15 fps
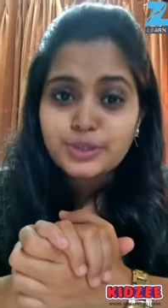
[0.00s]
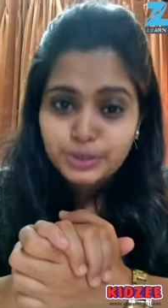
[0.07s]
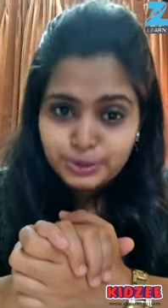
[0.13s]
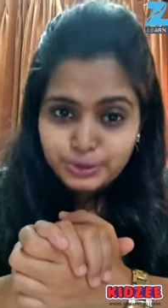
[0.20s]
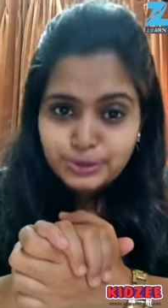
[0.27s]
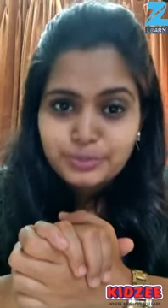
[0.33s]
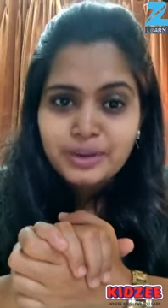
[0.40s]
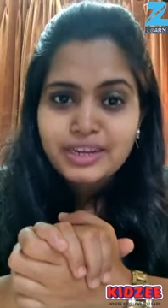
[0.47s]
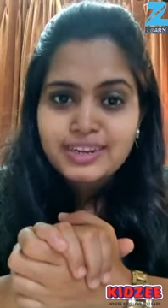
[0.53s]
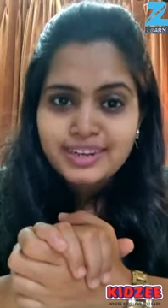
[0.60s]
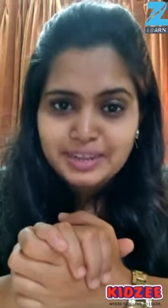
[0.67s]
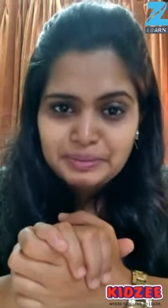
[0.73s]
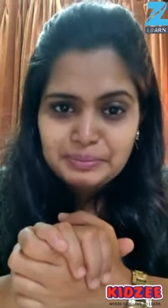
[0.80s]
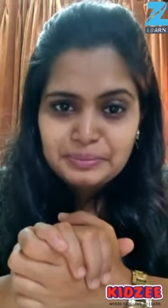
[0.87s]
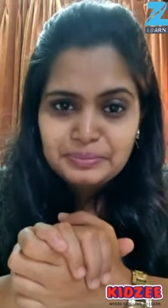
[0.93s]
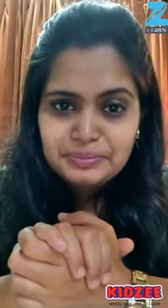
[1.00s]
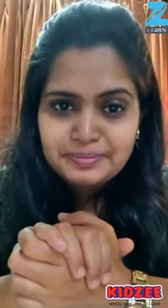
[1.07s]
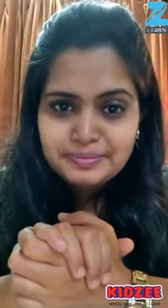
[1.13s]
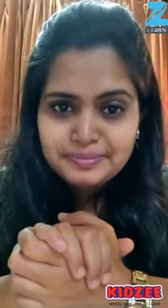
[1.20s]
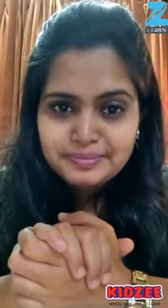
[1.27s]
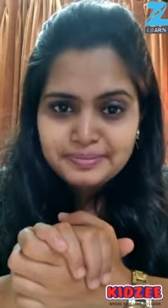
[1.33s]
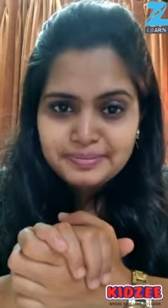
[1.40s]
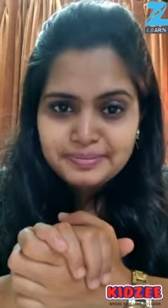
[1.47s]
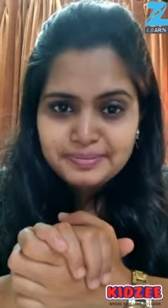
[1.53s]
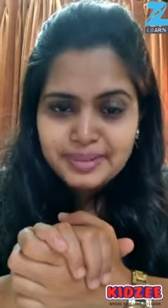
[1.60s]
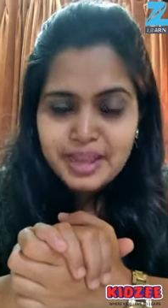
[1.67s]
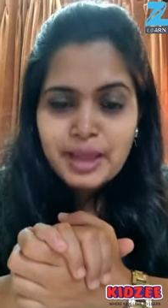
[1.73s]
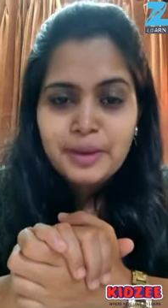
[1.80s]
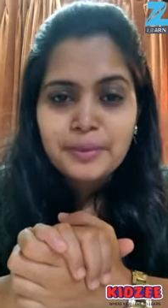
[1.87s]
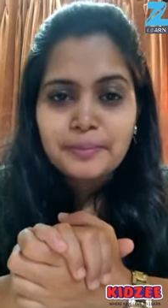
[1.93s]
Do you know my name?
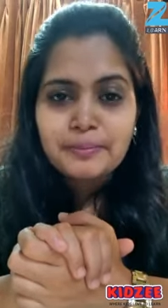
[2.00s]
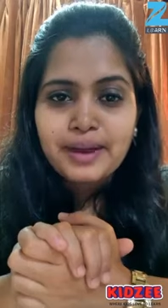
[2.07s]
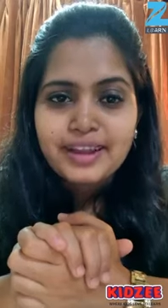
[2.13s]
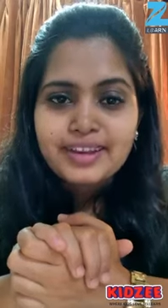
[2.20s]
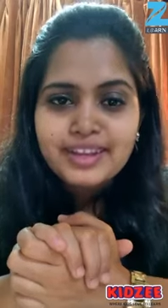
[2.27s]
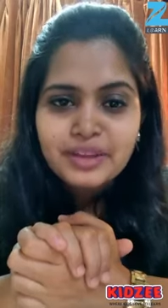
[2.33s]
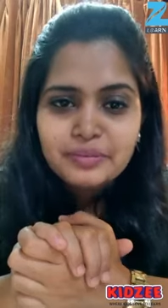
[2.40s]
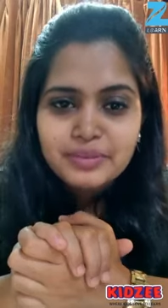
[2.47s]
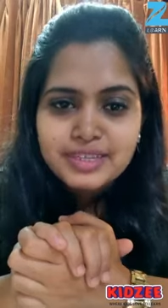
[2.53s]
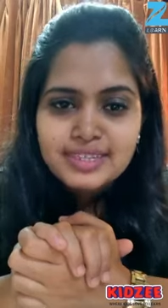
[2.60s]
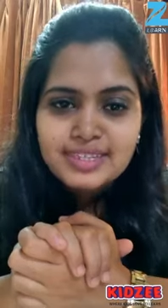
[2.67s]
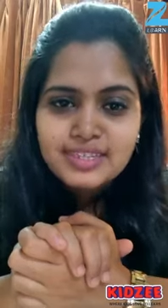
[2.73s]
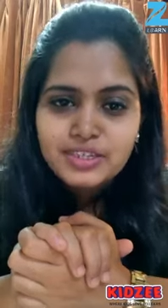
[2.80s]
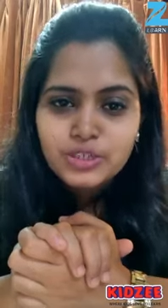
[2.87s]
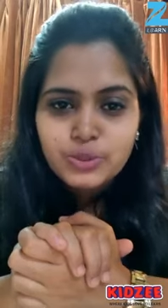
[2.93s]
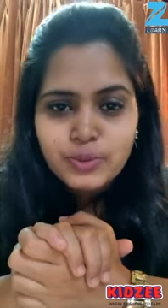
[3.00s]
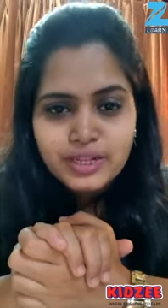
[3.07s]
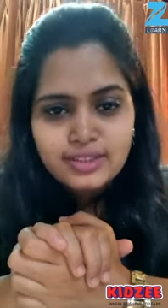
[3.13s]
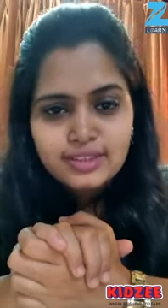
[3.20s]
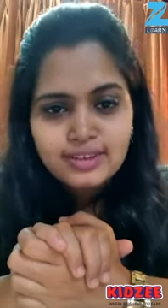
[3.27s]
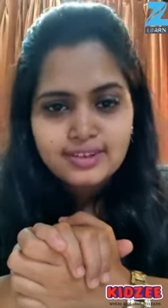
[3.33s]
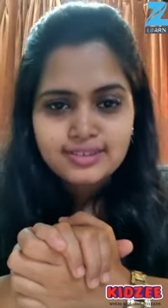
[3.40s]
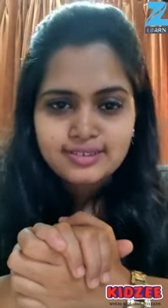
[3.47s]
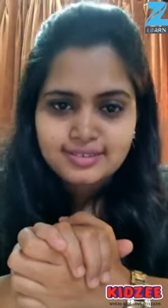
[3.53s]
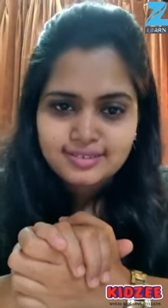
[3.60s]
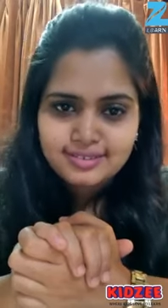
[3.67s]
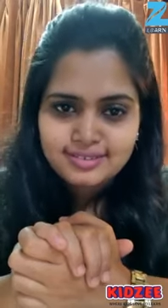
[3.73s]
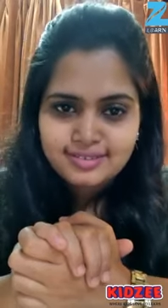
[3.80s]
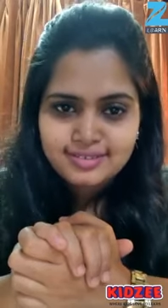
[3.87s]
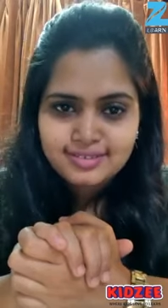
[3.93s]
My name is Shweta.
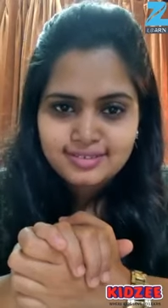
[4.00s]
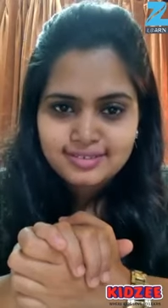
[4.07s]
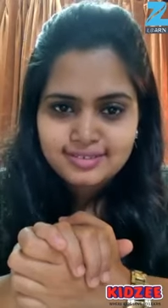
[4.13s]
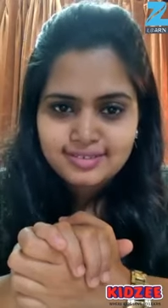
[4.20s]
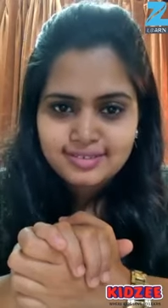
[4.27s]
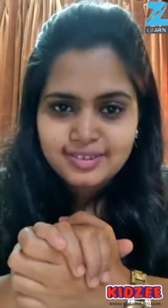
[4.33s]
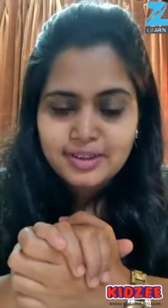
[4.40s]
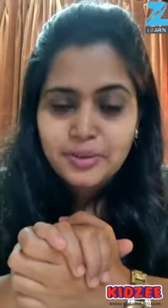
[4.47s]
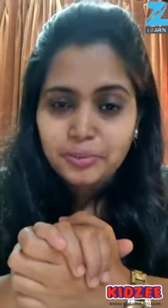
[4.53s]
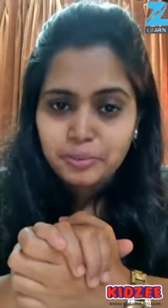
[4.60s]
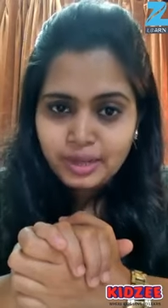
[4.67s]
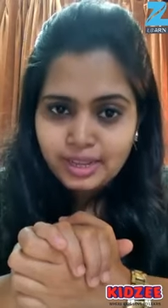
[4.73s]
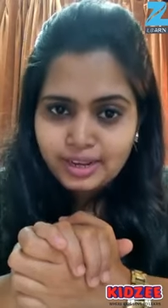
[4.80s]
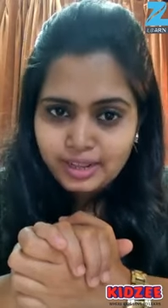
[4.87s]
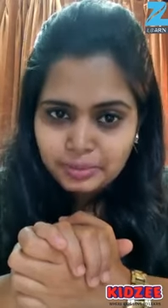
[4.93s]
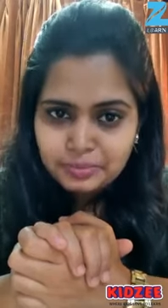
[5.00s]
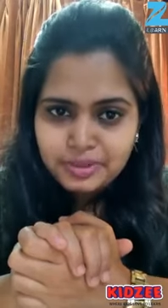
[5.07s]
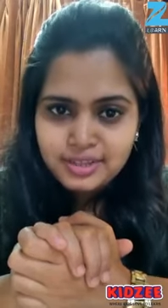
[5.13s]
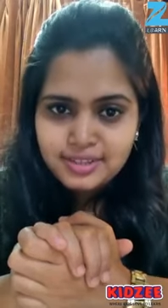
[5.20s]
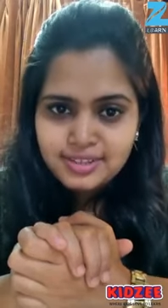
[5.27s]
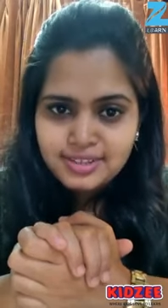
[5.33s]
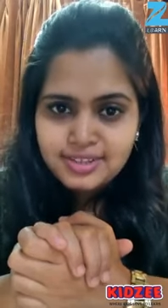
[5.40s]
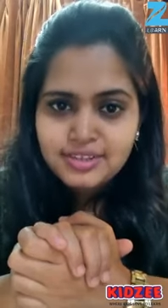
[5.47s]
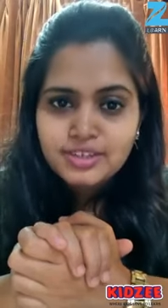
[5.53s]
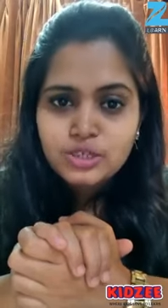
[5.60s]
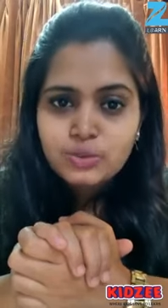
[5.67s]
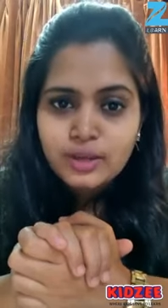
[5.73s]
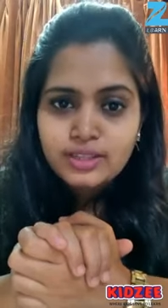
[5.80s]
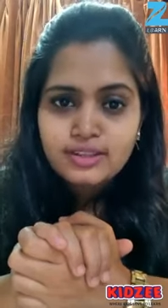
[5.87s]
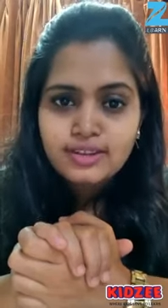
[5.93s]
My name is
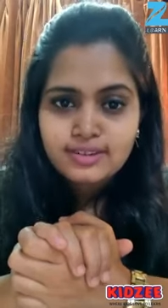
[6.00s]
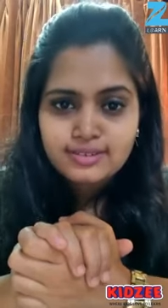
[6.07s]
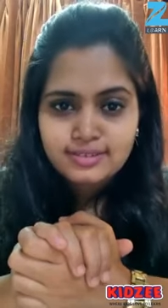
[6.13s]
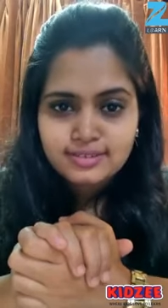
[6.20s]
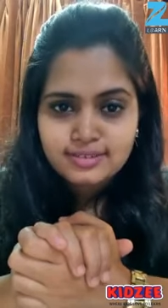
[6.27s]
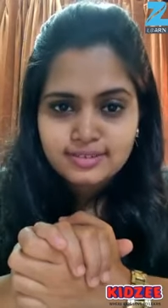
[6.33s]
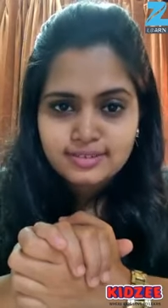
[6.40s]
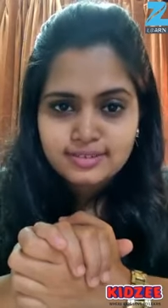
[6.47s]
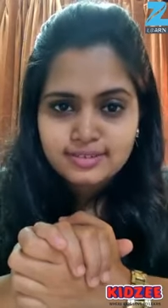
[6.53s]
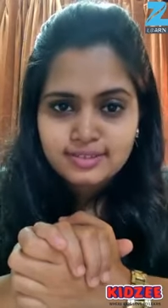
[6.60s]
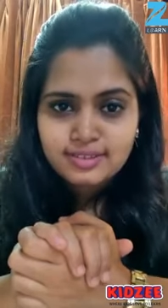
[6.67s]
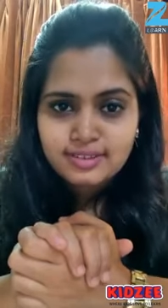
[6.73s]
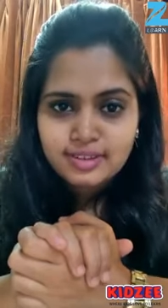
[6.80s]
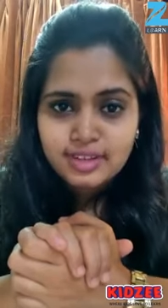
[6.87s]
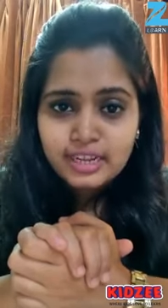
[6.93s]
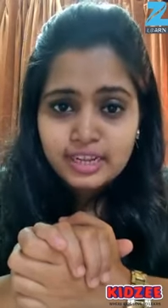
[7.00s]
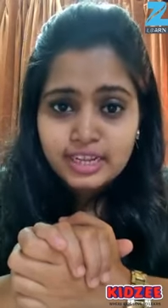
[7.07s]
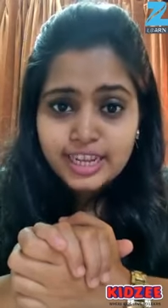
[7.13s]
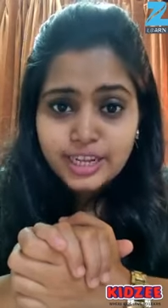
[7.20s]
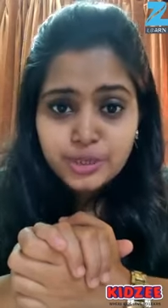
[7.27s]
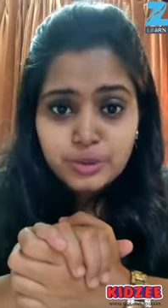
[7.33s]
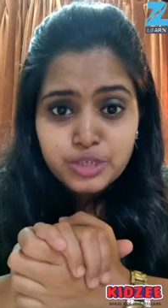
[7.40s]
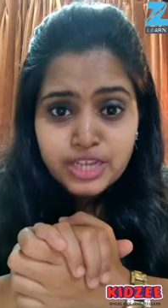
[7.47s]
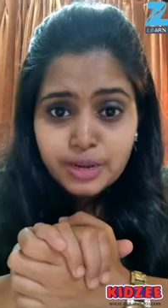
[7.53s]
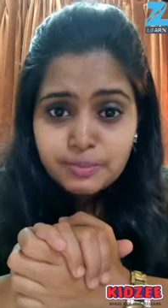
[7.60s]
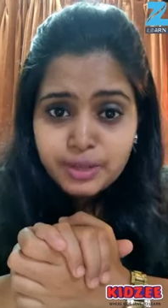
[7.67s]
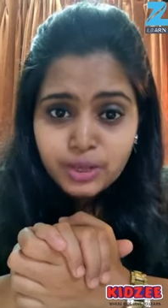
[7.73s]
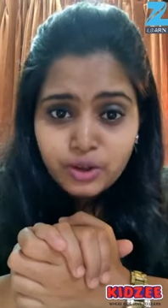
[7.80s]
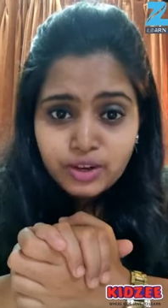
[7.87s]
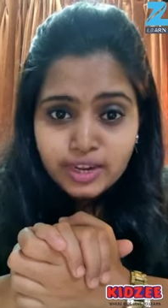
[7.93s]
Shweta. Can you tell
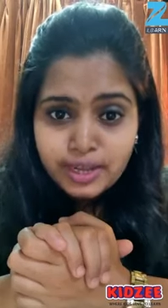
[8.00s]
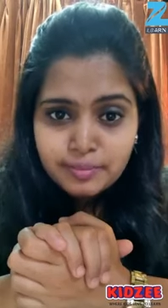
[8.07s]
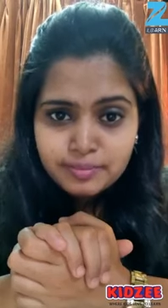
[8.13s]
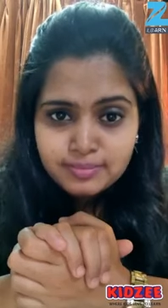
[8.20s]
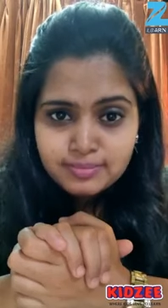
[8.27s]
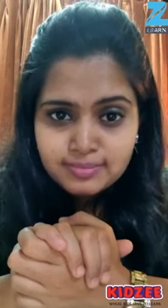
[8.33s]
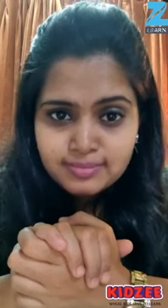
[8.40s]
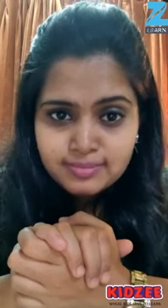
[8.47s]
me your name?